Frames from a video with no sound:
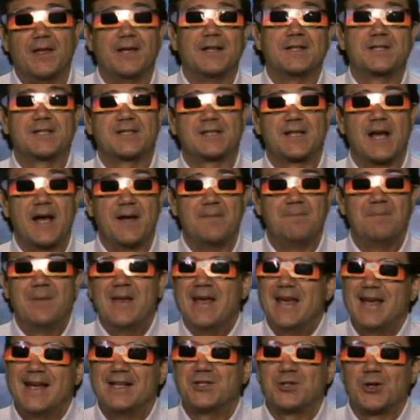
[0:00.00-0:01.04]
the sun.
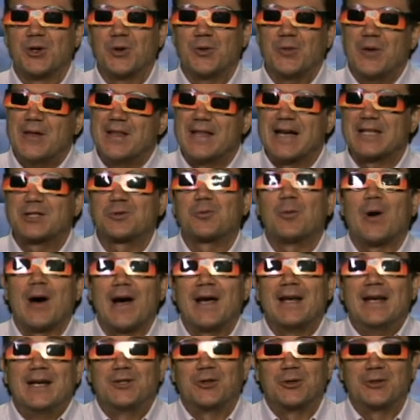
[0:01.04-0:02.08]
And so that's
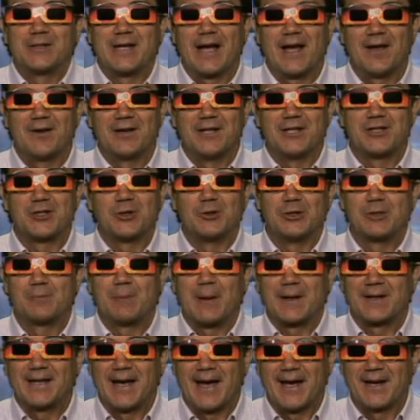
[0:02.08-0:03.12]
why totality is so
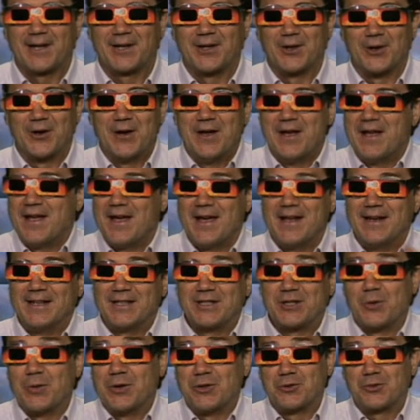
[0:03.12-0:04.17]
spectacular and
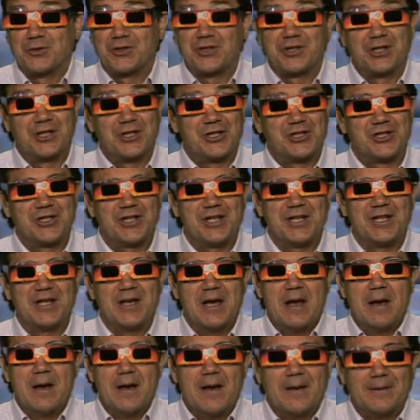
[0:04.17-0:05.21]
it's so interesting to see.
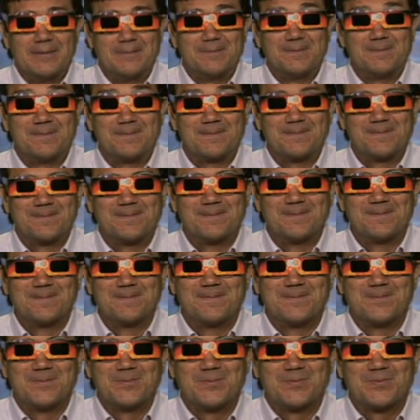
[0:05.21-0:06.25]
Does that
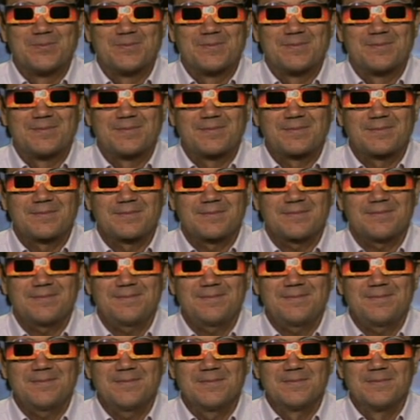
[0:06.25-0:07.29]
make you an
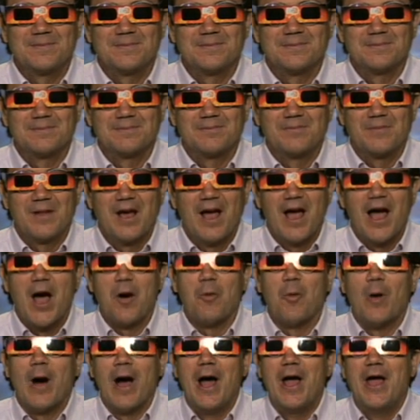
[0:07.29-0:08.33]
umbrophile? A,
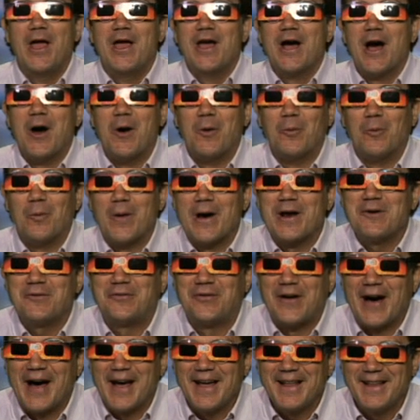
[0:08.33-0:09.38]
a what
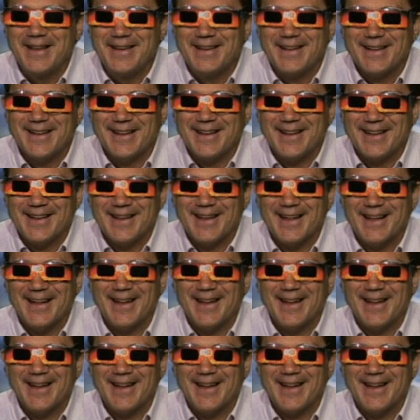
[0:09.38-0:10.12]
if I? and